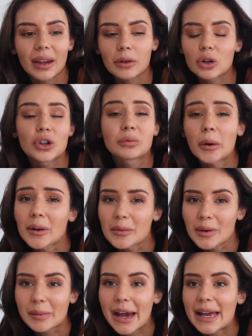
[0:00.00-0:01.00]
could probably
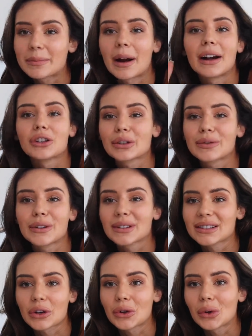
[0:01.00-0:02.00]
be in my head, but I just feel
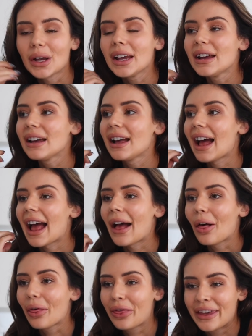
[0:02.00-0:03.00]
so
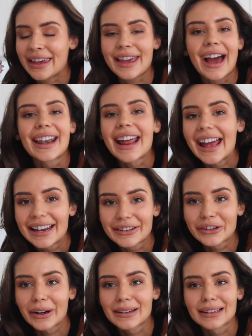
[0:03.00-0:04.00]
healthy and
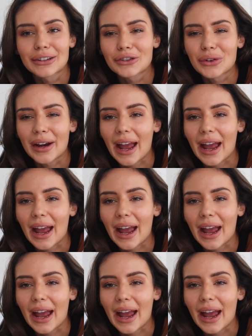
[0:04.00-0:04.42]
energized like straight